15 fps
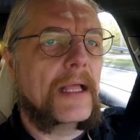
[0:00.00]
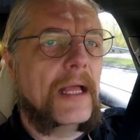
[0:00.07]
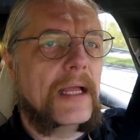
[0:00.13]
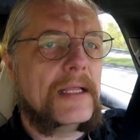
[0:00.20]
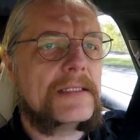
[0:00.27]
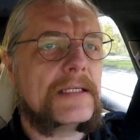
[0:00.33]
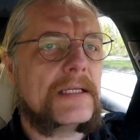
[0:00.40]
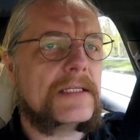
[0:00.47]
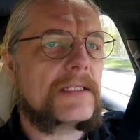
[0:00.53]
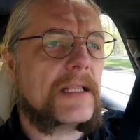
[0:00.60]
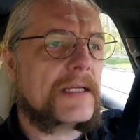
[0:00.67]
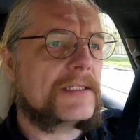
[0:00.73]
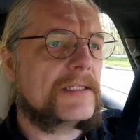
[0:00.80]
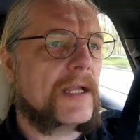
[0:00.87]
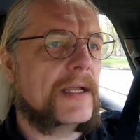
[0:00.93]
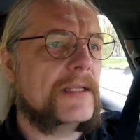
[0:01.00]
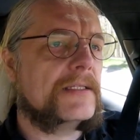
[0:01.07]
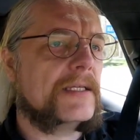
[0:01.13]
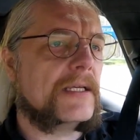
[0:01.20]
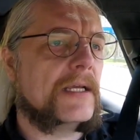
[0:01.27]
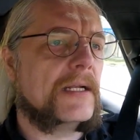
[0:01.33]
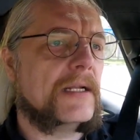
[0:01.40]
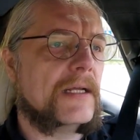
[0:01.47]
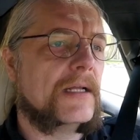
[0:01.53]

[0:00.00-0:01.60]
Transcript: 18/19